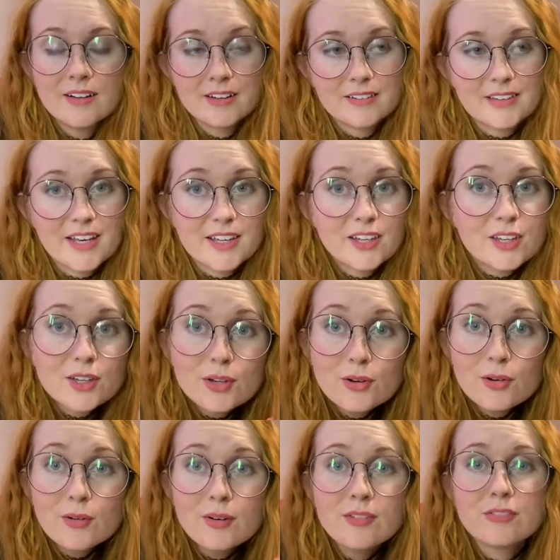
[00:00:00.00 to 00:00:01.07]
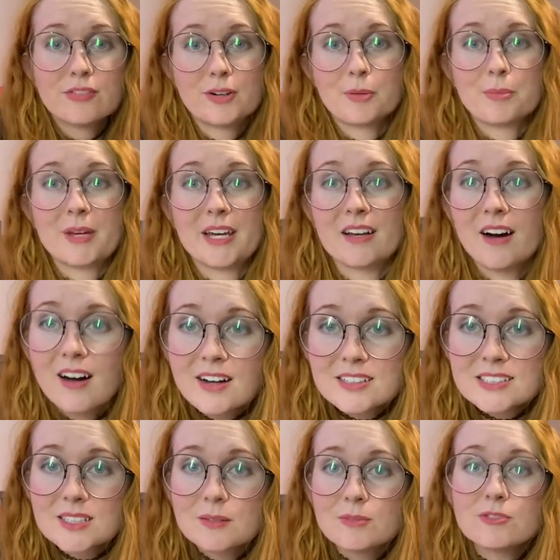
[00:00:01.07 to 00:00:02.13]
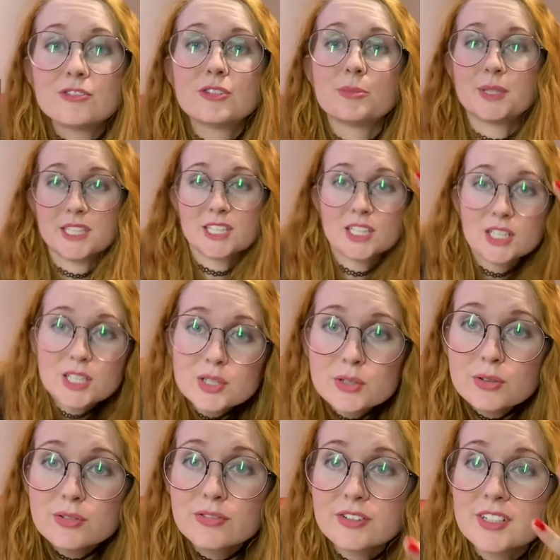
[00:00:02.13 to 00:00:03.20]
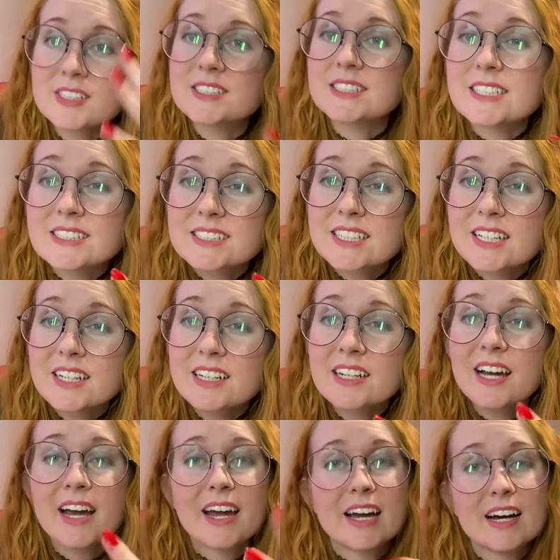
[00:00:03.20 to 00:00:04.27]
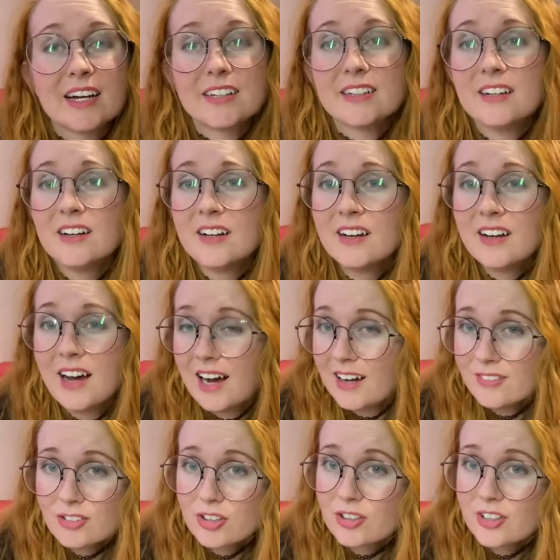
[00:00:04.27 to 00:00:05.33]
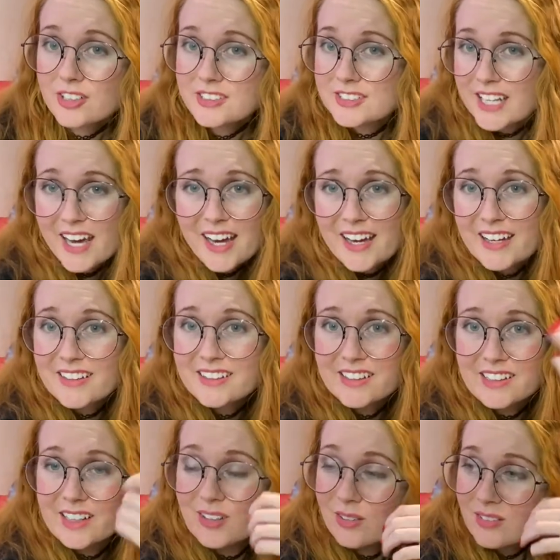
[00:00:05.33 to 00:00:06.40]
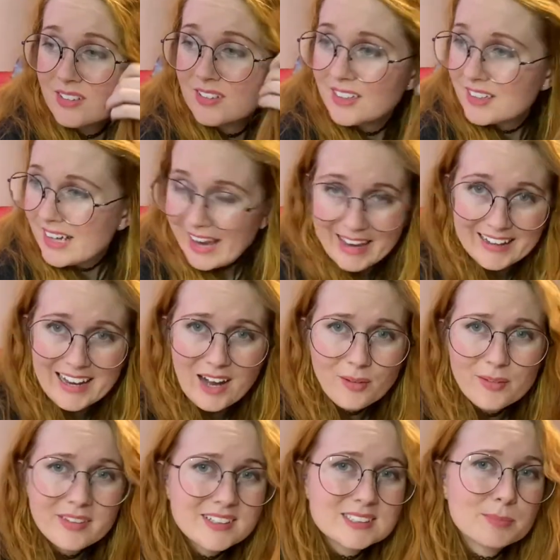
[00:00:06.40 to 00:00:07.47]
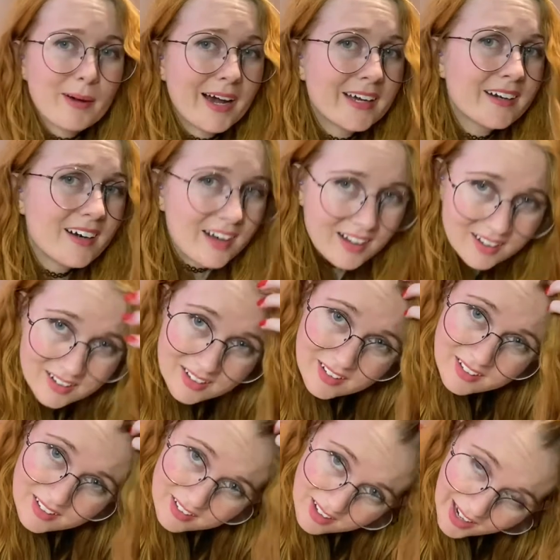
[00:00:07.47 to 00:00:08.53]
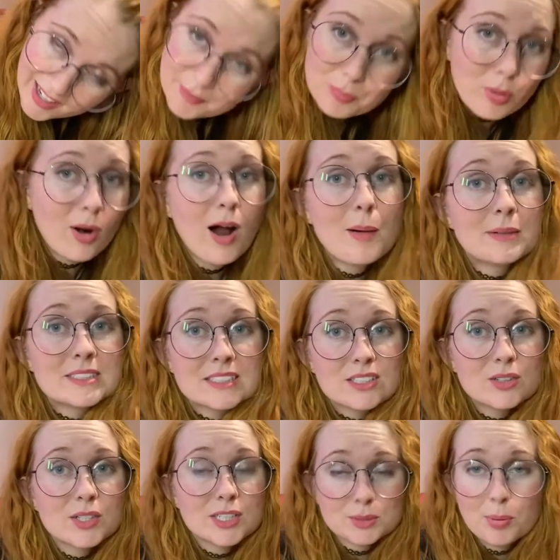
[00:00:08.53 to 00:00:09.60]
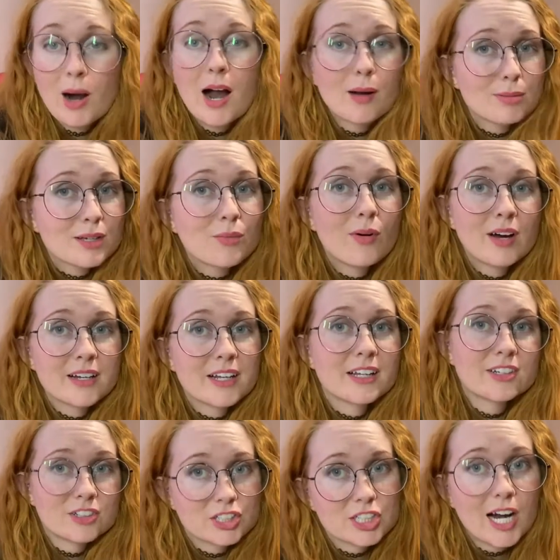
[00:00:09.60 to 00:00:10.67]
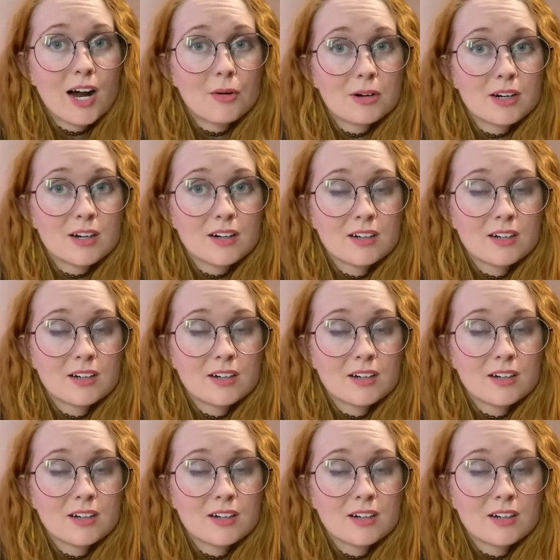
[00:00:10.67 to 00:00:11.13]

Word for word: Thank you for being awesome, for being you, for existing, and have a good day, you know? Hang out with a spider. I promise you there's probably one in your shower.